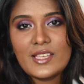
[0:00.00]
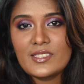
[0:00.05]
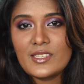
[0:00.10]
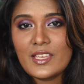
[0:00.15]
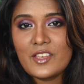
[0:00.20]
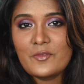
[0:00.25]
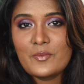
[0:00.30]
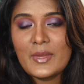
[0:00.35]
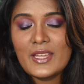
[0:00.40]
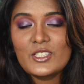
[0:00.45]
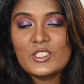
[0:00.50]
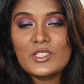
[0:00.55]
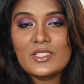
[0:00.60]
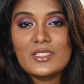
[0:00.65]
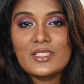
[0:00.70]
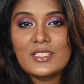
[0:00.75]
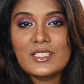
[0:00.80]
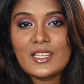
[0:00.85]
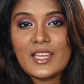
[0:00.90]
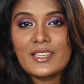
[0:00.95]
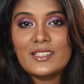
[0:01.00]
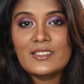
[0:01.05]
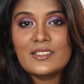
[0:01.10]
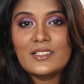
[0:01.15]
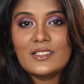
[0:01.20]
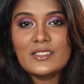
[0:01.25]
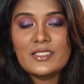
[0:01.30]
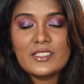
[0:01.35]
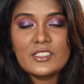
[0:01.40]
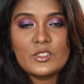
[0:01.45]
As I have mentioned the
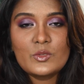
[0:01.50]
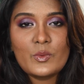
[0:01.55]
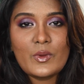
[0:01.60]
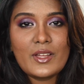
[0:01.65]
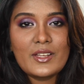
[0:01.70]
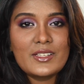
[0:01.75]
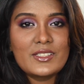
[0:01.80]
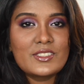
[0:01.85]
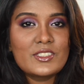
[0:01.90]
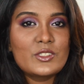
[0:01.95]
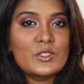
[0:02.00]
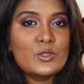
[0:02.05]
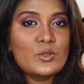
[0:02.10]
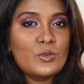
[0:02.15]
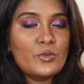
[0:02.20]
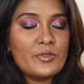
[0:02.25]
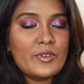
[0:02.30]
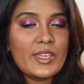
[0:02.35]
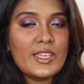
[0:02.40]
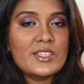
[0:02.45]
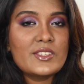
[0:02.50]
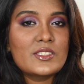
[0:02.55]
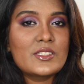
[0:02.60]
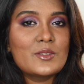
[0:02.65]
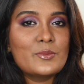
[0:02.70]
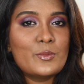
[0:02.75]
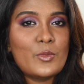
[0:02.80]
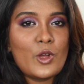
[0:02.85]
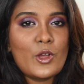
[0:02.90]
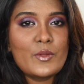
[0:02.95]
title, this one is a Too
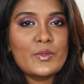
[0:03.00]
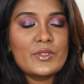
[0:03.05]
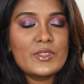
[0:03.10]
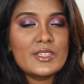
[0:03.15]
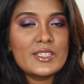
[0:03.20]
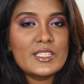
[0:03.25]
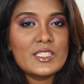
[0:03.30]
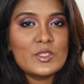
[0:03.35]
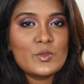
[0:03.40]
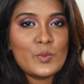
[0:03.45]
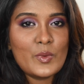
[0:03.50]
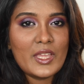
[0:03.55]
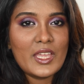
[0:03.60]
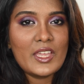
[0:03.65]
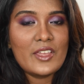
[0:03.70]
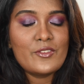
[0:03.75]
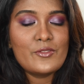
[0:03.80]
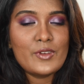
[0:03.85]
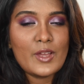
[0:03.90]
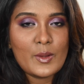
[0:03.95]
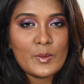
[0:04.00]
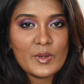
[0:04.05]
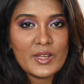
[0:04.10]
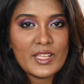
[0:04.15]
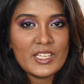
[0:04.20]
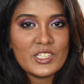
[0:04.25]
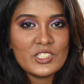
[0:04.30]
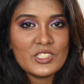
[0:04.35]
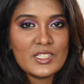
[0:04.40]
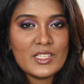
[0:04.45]
Faced Born This Way
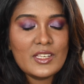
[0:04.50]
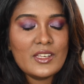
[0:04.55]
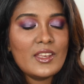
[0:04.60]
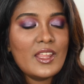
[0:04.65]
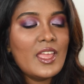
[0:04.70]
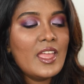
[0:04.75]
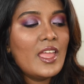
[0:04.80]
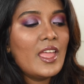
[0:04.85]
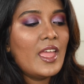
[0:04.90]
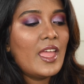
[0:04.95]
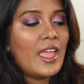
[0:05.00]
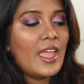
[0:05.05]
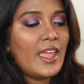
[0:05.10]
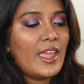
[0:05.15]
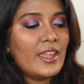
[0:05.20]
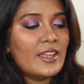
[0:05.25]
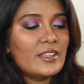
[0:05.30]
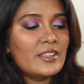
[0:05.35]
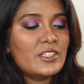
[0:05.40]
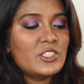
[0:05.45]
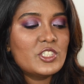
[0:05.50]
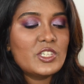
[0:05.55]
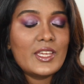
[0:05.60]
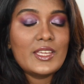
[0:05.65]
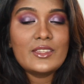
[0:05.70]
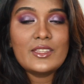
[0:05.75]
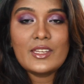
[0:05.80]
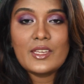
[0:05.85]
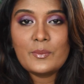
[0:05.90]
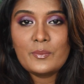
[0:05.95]
foundation and the
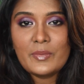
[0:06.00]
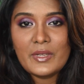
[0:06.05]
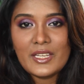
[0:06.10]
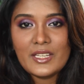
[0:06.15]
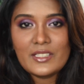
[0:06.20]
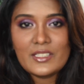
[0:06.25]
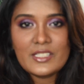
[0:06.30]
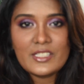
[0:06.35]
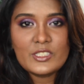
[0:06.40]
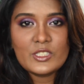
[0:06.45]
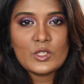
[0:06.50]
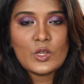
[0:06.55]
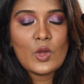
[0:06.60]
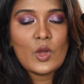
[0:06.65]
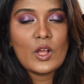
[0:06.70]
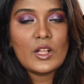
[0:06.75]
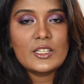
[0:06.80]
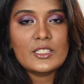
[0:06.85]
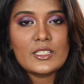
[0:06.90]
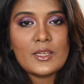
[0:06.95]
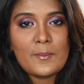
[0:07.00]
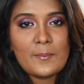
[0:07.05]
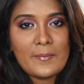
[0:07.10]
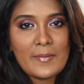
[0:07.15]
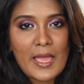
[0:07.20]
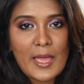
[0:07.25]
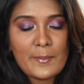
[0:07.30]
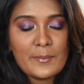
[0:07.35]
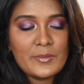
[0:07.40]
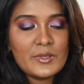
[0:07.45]
shade that I picked is called
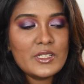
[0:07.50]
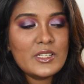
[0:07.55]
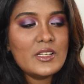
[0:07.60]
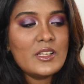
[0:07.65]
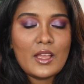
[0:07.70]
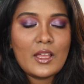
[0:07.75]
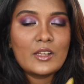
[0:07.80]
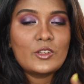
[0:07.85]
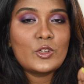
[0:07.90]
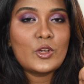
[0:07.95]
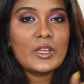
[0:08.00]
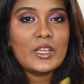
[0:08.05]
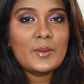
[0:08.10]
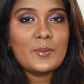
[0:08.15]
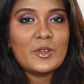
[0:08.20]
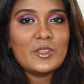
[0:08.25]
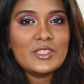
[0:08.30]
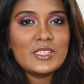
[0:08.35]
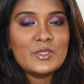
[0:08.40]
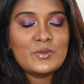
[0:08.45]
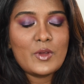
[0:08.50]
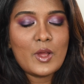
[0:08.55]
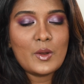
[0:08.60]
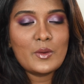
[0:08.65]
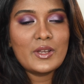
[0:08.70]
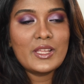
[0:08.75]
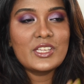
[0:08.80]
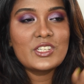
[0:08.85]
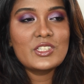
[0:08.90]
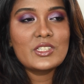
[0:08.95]
Maple. Uh, talking about this
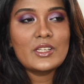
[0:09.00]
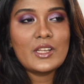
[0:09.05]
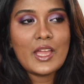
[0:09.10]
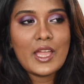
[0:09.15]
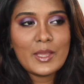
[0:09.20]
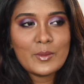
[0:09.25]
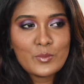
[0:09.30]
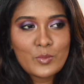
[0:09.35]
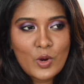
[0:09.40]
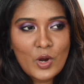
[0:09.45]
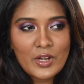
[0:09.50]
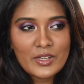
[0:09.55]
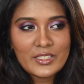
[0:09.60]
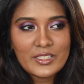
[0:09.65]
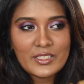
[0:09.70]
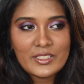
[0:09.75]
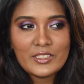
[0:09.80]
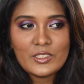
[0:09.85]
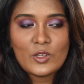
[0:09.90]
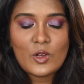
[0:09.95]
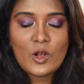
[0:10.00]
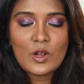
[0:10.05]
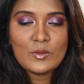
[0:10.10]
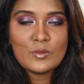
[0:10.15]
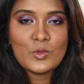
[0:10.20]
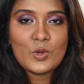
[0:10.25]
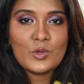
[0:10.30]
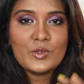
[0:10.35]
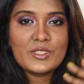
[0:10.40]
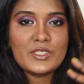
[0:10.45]
foundation, I bought it
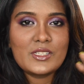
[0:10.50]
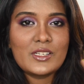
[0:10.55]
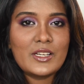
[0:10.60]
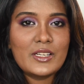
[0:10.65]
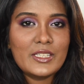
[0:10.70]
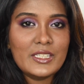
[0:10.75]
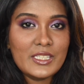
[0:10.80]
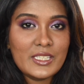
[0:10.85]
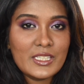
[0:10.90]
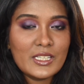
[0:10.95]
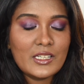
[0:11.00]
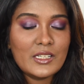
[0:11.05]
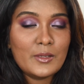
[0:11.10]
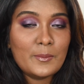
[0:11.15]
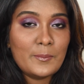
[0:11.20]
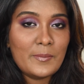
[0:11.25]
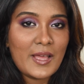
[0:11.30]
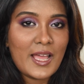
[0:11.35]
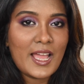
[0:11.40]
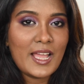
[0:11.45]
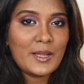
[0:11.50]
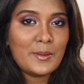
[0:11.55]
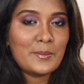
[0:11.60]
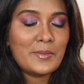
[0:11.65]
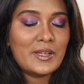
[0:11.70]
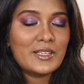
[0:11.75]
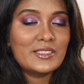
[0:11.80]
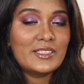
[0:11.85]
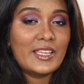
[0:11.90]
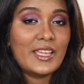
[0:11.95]
almost a year back
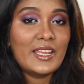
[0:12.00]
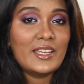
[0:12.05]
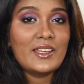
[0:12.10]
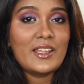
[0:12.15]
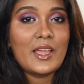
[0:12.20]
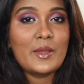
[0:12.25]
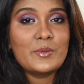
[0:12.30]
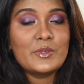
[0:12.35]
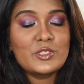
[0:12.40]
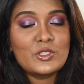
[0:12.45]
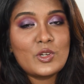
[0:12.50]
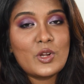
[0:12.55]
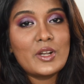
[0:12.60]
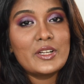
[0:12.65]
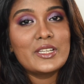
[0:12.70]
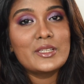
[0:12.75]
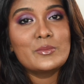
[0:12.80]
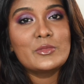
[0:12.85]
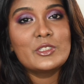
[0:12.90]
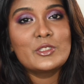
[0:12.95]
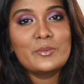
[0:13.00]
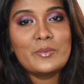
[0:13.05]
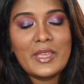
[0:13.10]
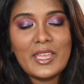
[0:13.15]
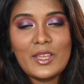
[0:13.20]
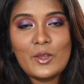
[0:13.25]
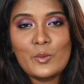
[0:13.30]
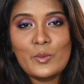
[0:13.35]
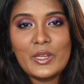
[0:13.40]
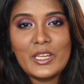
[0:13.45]
but then I was not able to
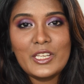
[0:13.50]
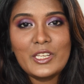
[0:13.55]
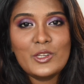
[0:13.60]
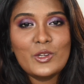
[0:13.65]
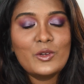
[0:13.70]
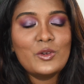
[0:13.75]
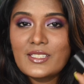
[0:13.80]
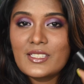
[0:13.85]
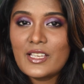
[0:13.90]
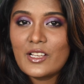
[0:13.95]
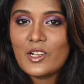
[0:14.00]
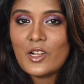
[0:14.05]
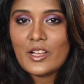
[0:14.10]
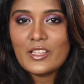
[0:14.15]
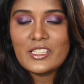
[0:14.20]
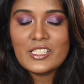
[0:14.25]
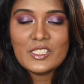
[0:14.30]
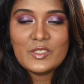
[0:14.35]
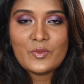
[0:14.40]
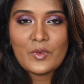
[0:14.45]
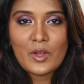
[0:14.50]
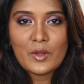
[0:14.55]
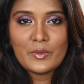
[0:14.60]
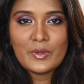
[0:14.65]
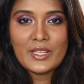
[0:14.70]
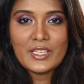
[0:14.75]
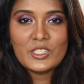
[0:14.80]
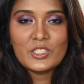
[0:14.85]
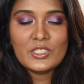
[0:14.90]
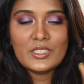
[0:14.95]
make videos. I got this
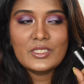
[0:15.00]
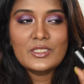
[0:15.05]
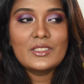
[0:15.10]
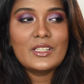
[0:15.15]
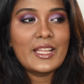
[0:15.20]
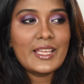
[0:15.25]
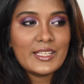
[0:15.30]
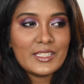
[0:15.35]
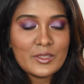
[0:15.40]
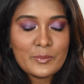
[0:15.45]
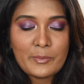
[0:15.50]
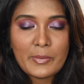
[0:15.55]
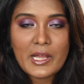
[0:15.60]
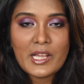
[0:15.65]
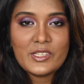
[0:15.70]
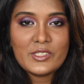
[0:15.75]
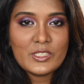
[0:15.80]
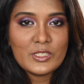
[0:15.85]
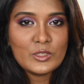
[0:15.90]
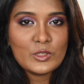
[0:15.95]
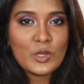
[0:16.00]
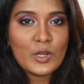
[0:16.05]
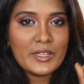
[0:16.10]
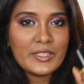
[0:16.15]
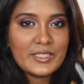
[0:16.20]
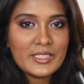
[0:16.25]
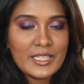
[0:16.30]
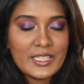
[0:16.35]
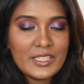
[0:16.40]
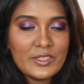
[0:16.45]
foundation like the parcel
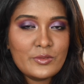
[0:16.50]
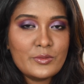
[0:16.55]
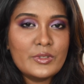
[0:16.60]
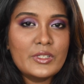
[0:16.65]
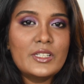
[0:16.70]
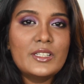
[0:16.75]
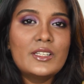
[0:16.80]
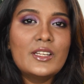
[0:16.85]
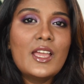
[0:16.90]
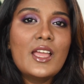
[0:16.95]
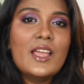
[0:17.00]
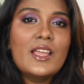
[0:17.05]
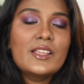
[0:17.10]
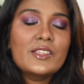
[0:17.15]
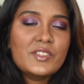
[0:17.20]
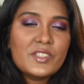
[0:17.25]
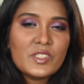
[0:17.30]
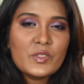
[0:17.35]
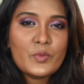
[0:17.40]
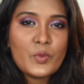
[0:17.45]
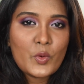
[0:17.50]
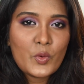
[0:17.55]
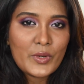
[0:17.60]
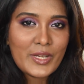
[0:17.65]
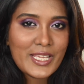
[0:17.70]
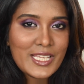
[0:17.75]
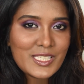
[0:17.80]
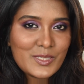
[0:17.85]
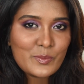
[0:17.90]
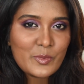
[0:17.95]
got delivered delivered just four
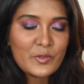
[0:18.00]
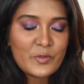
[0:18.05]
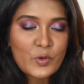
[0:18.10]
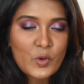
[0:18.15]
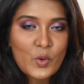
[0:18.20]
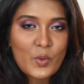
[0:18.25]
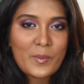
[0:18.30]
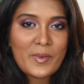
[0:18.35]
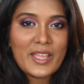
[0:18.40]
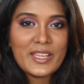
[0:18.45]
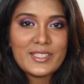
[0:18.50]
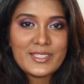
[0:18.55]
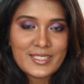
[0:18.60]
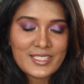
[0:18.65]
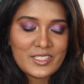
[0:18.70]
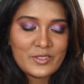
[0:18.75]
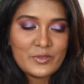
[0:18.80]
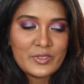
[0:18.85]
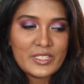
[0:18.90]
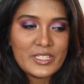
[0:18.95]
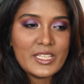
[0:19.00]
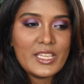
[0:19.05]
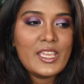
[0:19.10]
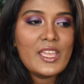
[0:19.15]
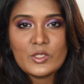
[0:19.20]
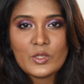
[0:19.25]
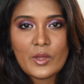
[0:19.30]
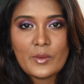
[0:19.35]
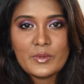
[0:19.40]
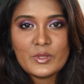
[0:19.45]
days before my
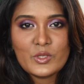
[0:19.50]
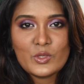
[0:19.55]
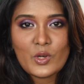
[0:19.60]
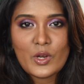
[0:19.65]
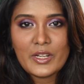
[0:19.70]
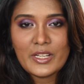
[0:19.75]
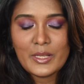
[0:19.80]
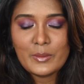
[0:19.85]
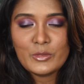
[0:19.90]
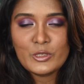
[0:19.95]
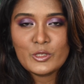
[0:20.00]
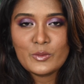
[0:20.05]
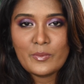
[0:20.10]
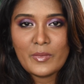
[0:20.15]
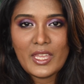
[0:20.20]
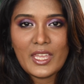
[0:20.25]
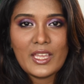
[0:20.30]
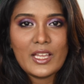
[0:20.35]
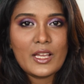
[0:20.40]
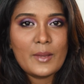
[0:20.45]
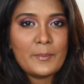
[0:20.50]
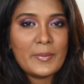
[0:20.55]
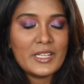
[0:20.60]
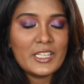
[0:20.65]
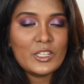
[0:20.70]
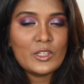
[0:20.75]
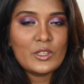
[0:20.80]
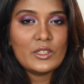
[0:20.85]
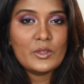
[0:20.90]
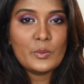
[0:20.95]
delivery so I was not able to make a
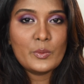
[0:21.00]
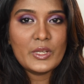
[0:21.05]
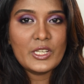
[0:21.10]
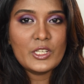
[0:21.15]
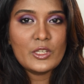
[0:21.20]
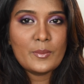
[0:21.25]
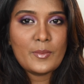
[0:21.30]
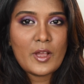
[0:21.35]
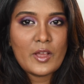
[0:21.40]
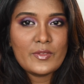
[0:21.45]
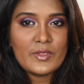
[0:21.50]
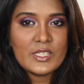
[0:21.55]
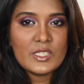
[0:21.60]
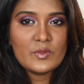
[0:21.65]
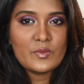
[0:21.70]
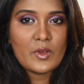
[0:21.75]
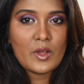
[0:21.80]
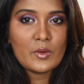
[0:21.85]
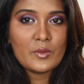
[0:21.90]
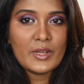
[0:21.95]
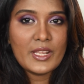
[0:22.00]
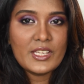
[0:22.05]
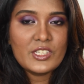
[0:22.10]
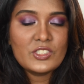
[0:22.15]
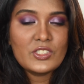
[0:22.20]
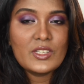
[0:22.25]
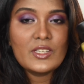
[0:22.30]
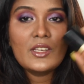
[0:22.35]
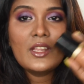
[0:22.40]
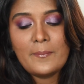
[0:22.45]
particular video about this
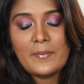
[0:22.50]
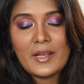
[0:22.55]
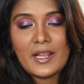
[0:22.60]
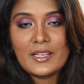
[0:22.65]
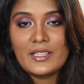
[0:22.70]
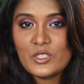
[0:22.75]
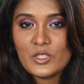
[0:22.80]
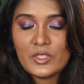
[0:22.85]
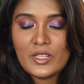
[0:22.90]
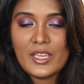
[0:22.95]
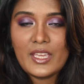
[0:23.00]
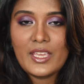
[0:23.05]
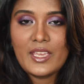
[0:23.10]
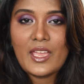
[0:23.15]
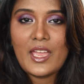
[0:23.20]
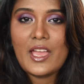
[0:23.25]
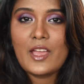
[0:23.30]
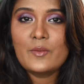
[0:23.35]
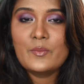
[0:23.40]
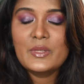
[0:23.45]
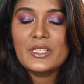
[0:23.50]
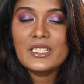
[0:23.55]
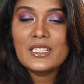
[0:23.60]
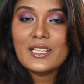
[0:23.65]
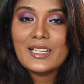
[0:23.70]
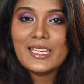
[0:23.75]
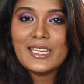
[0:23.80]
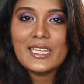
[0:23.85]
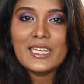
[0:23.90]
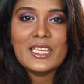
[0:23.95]
foundation but today I've
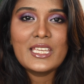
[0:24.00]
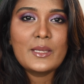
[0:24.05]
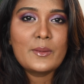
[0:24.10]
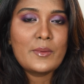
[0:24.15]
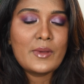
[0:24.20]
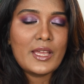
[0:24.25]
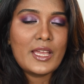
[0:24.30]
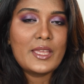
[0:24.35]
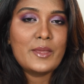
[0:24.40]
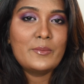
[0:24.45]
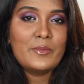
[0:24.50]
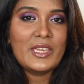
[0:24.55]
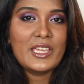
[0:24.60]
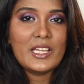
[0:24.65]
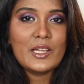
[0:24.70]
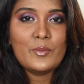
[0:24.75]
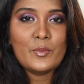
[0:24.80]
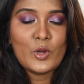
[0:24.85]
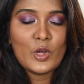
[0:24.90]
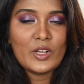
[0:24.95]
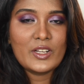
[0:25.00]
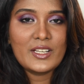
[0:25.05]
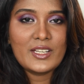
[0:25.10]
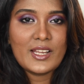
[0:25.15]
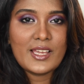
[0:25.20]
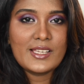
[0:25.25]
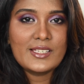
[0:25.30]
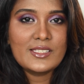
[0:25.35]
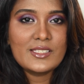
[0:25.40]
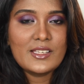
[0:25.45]
been cleaning my makeup
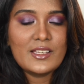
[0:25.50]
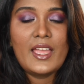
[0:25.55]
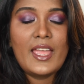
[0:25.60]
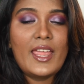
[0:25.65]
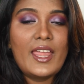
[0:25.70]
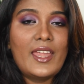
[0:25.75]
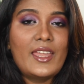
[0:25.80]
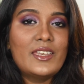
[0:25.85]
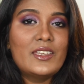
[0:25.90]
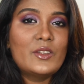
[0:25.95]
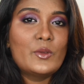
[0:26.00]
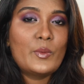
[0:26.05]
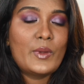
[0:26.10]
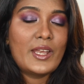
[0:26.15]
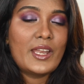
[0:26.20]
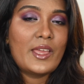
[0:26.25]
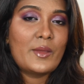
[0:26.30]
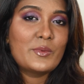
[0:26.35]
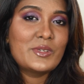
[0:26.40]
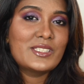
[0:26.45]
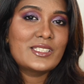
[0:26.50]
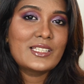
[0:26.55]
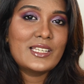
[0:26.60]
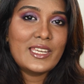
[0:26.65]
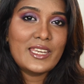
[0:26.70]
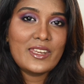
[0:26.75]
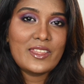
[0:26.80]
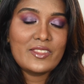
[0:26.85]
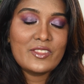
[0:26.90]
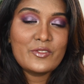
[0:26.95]
organizer and when I was
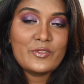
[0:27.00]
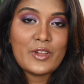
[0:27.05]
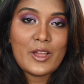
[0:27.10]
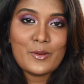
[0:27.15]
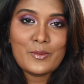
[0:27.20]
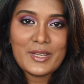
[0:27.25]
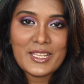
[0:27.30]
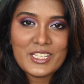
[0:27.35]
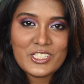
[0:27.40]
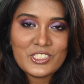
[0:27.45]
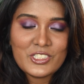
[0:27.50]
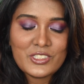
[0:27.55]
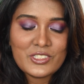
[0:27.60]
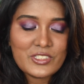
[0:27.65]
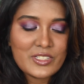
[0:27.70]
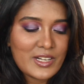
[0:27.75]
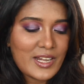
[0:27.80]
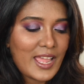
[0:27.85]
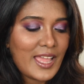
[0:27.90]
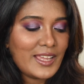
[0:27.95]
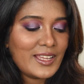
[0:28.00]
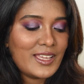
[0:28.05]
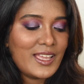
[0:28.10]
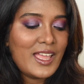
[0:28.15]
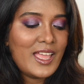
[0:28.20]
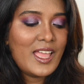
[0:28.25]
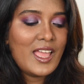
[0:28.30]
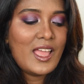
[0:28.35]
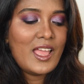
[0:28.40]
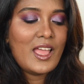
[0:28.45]
cleaning the foundation
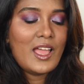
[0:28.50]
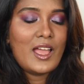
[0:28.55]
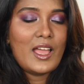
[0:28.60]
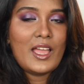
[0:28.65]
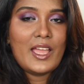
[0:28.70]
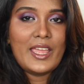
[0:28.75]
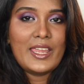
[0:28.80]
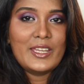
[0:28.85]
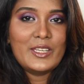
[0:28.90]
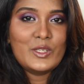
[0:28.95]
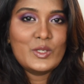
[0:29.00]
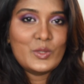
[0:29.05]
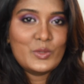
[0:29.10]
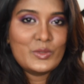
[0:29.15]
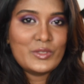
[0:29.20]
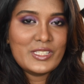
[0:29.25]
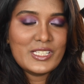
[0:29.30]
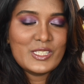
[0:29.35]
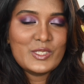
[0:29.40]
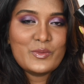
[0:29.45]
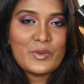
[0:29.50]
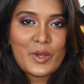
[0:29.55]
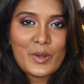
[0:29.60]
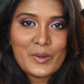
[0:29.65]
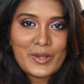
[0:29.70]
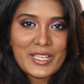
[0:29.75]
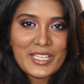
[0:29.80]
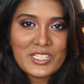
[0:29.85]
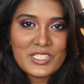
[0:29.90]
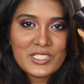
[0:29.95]
rack I took this
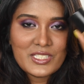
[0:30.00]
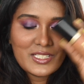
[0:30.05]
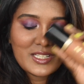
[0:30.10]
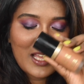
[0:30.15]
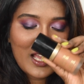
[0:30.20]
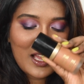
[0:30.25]
foundation